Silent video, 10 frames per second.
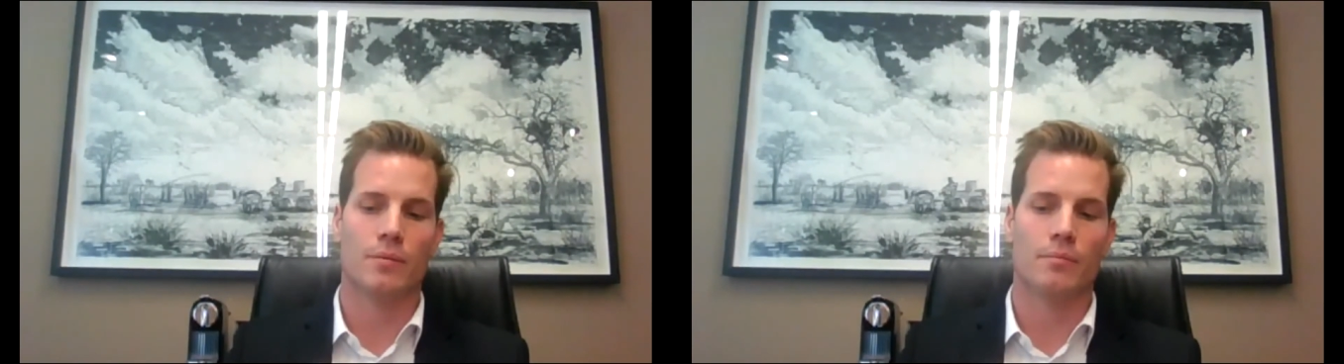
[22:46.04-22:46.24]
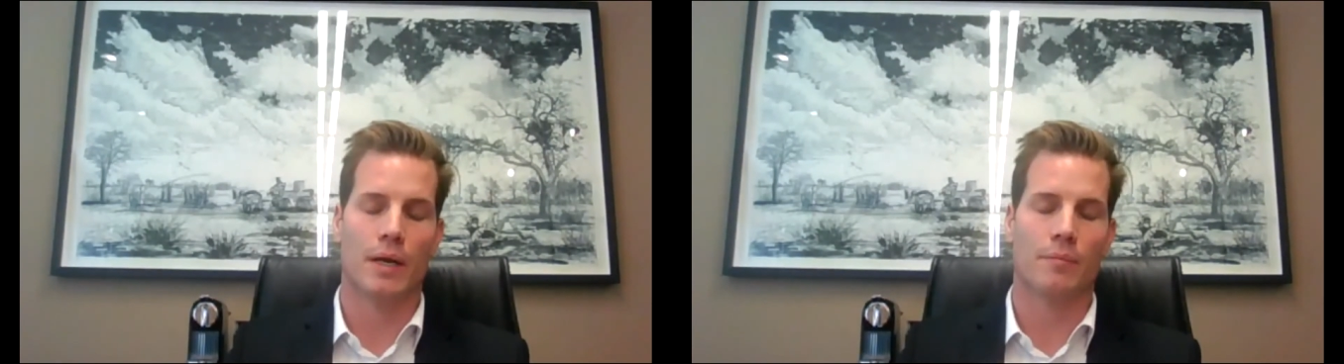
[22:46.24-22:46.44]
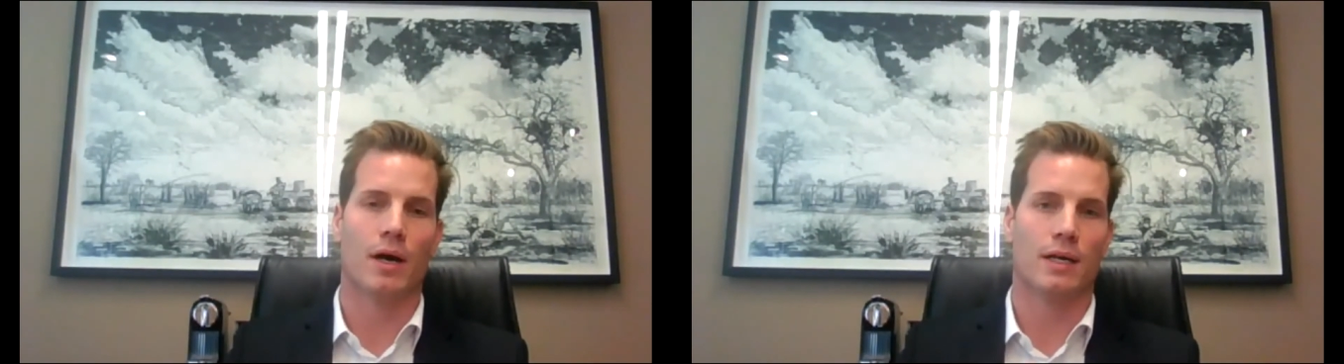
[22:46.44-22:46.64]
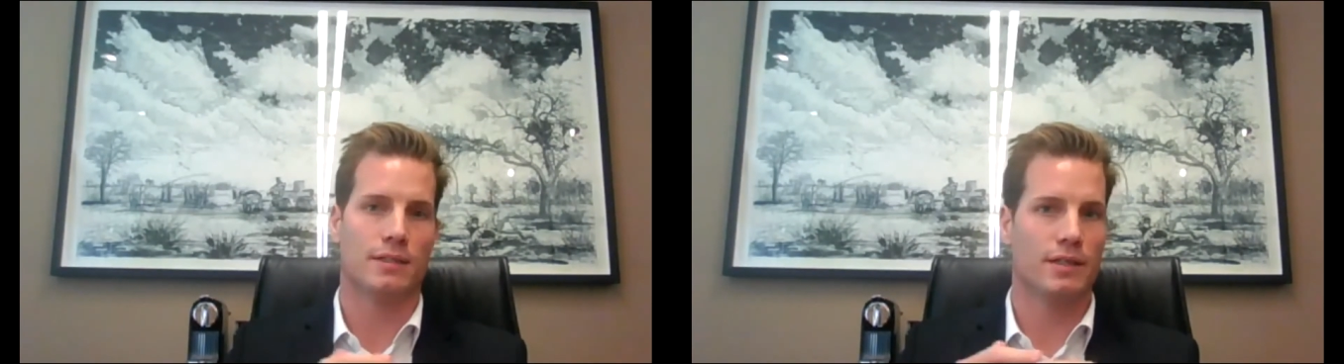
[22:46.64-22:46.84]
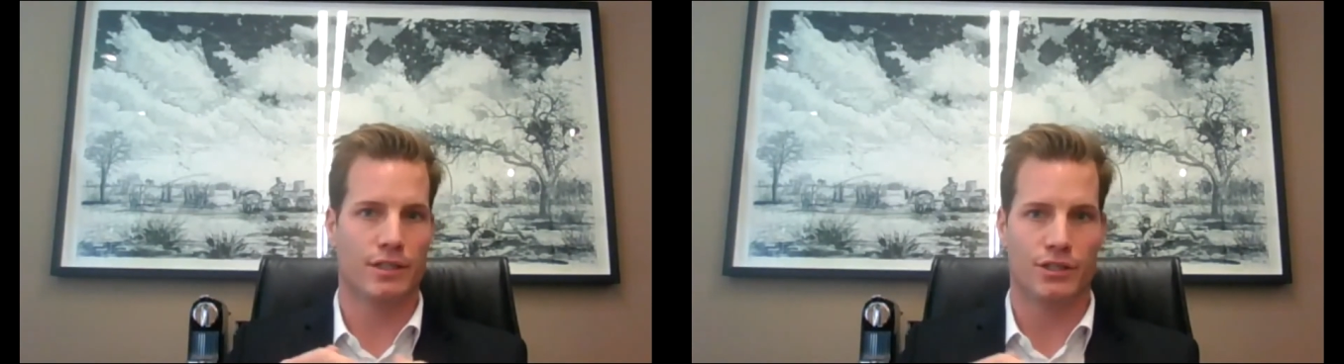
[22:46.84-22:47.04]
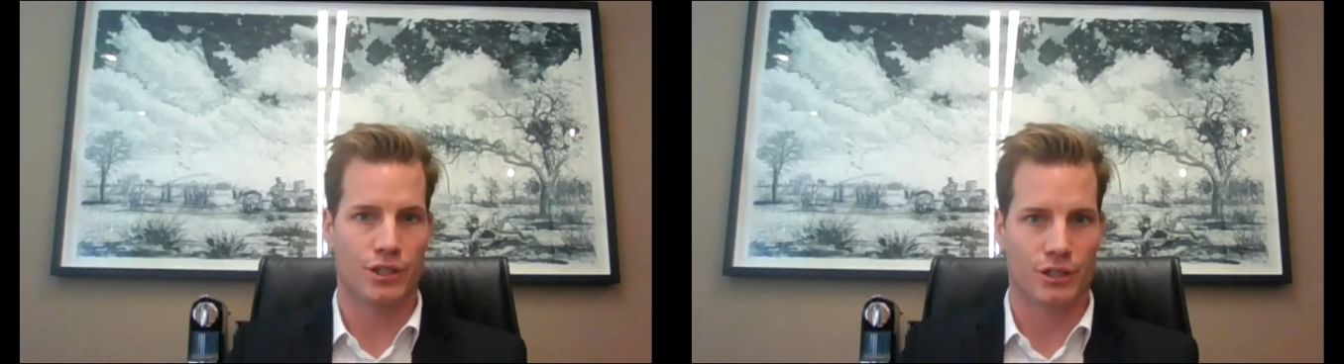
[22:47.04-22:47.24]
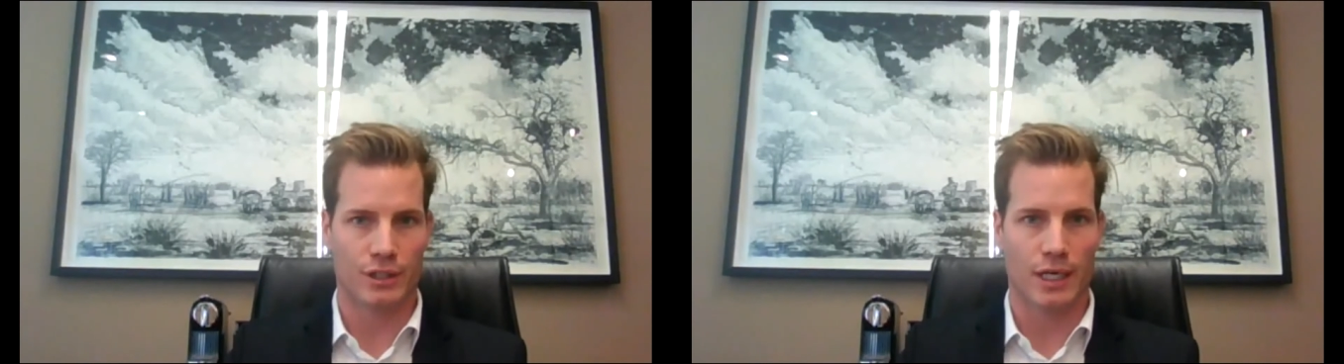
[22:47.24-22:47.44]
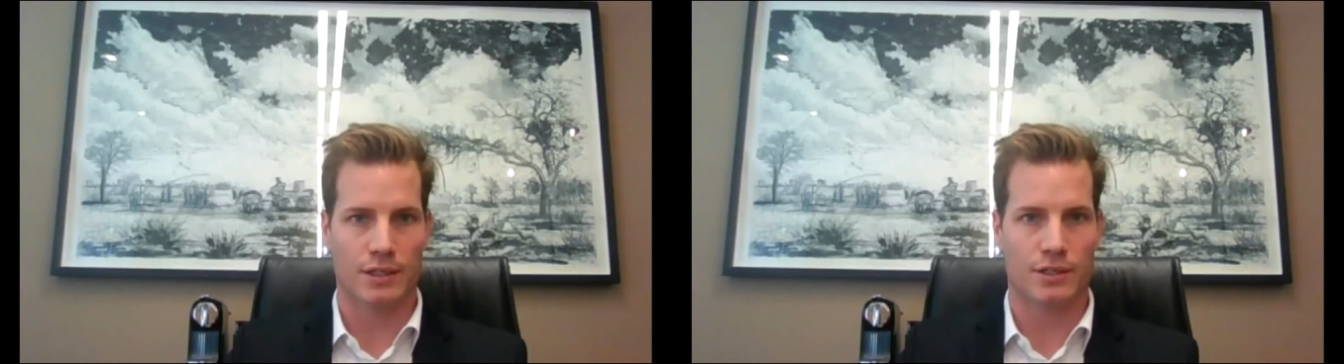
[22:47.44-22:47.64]
minimize these
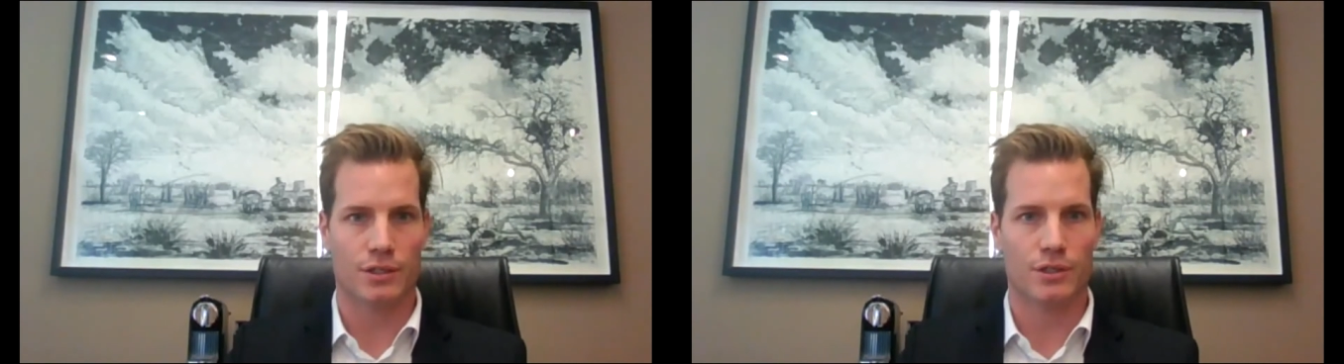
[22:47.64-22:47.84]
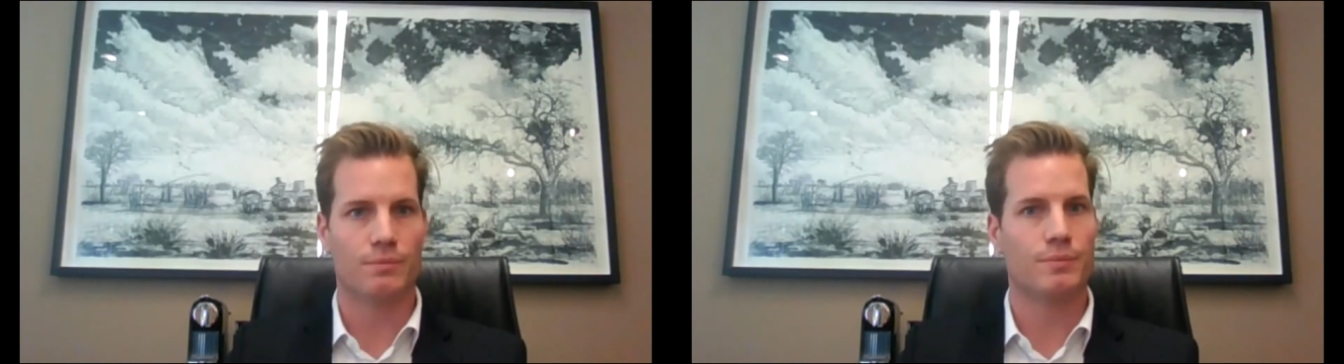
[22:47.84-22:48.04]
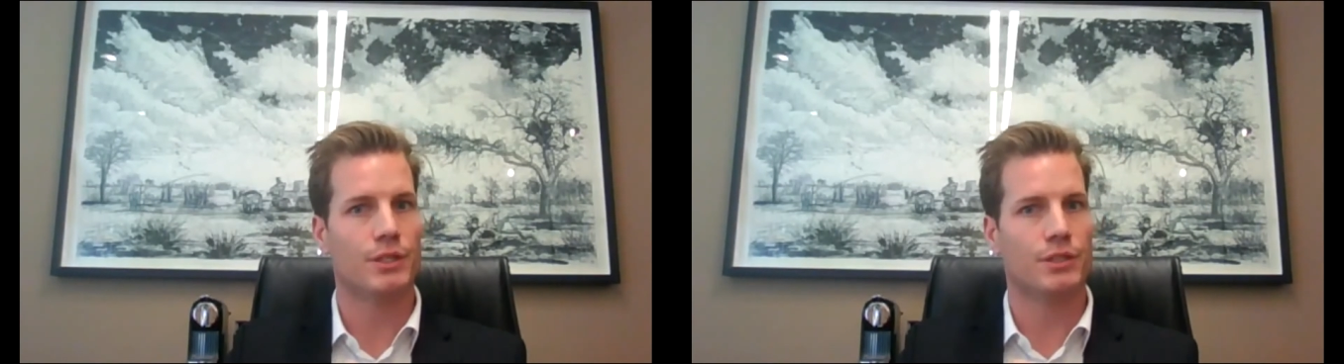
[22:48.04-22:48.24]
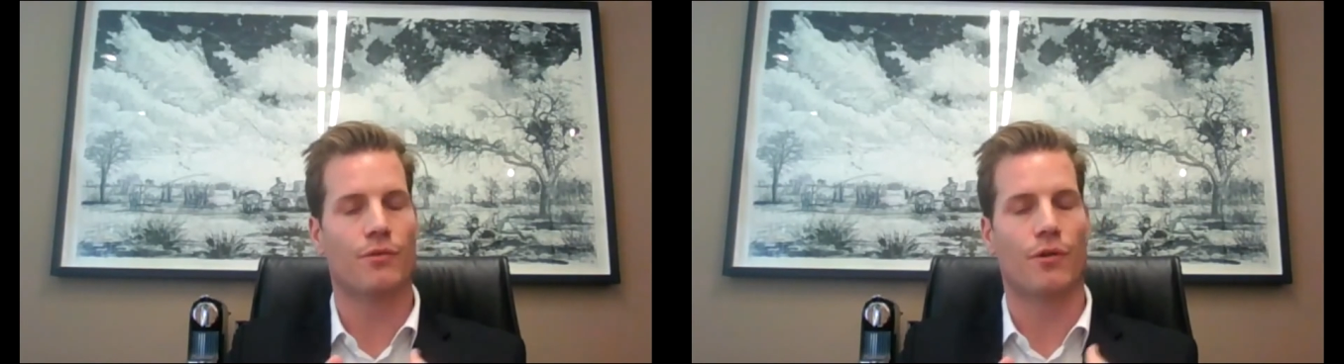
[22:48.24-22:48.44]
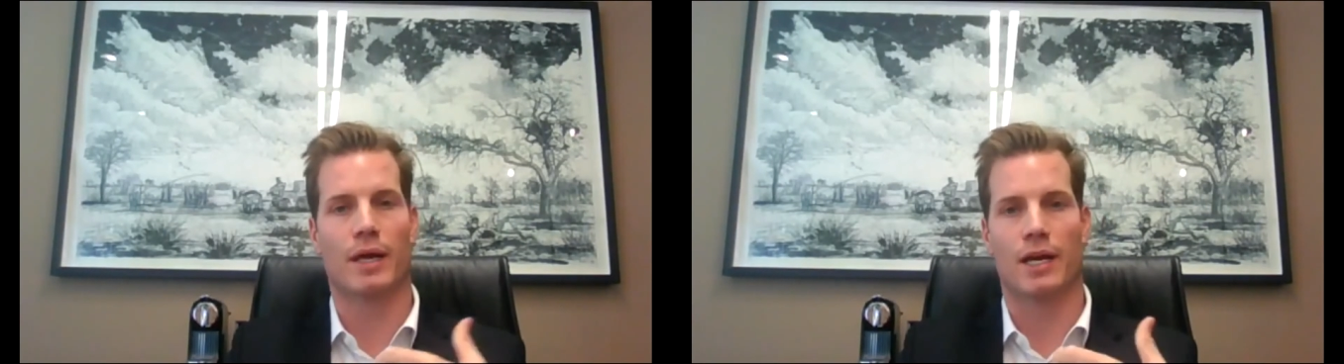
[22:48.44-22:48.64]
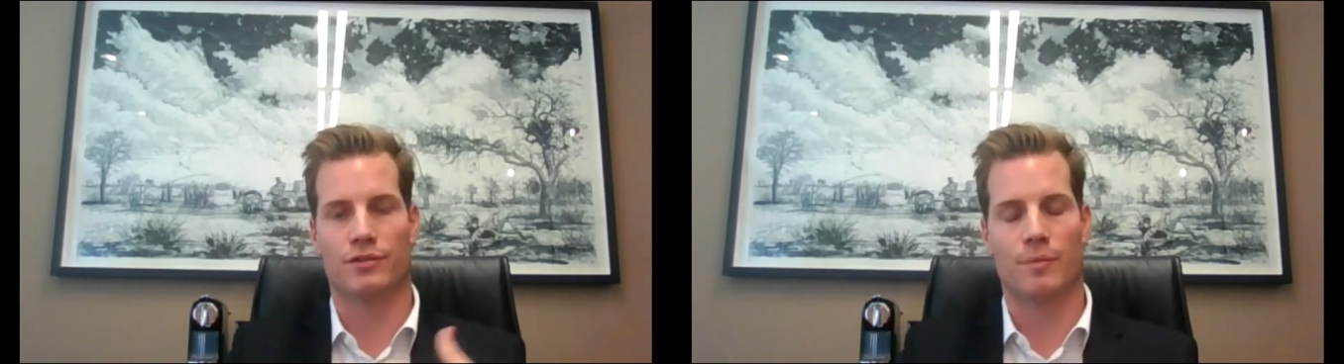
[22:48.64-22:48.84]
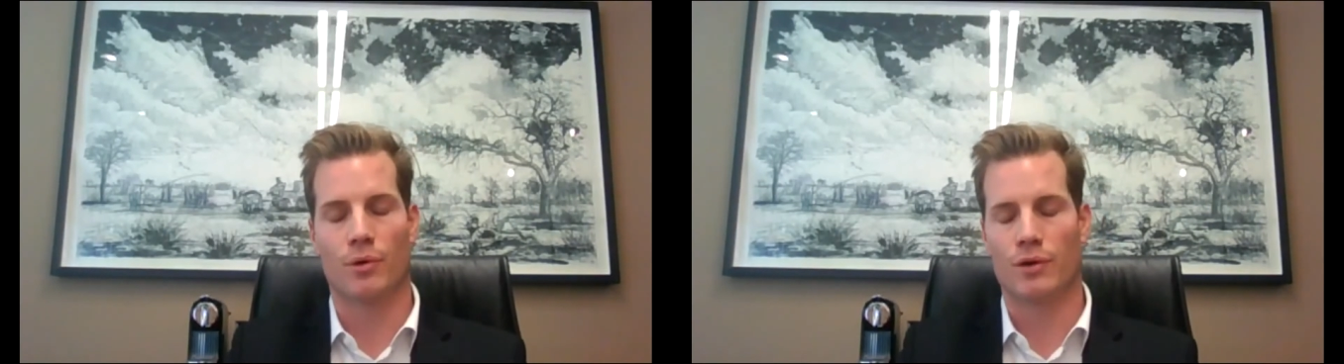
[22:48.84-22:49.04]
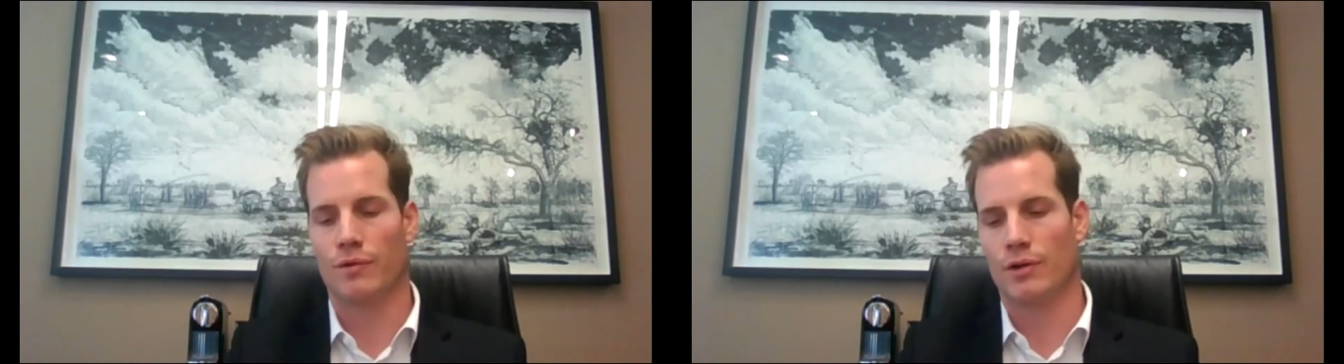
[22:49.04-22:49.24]
issues, and to just from a cash flow
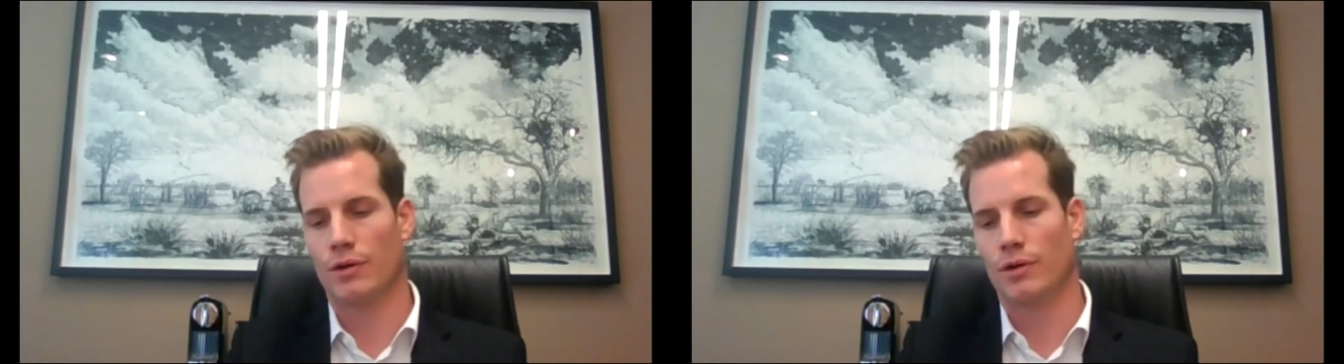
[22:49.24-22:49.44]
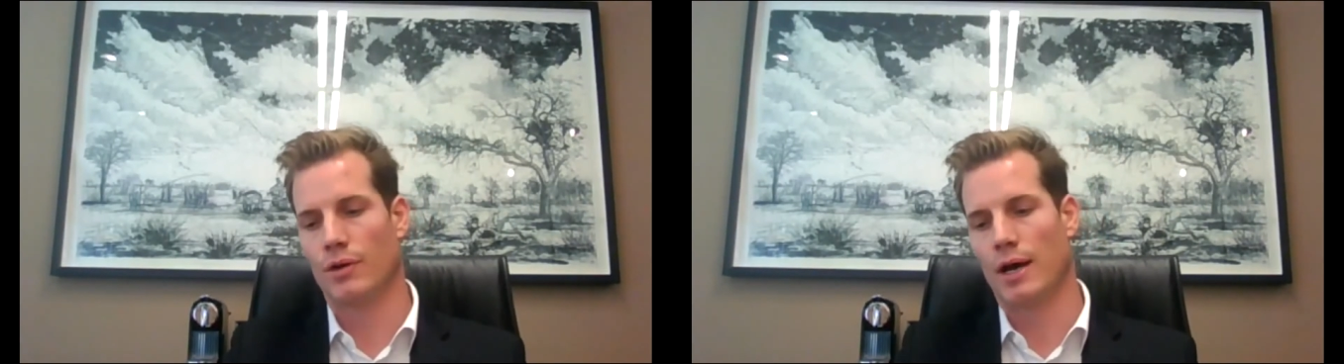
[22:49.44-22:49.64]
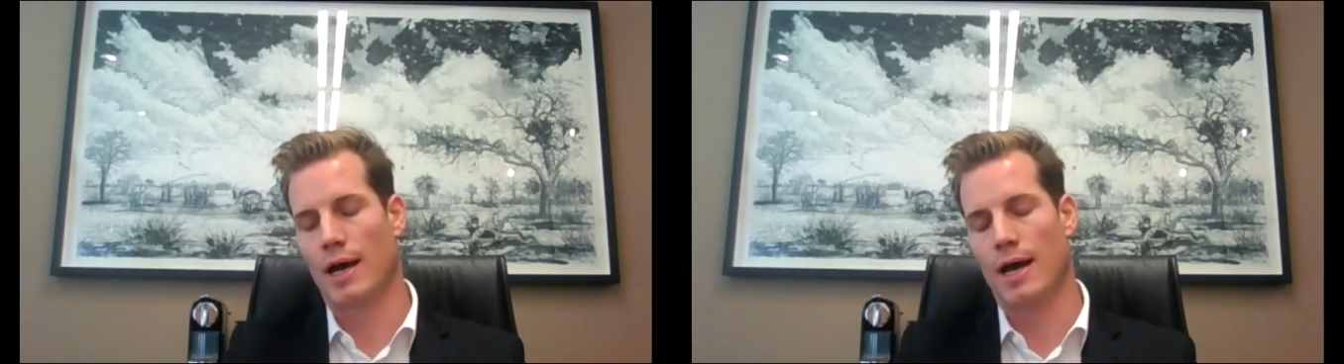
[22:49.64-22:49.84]
point of view,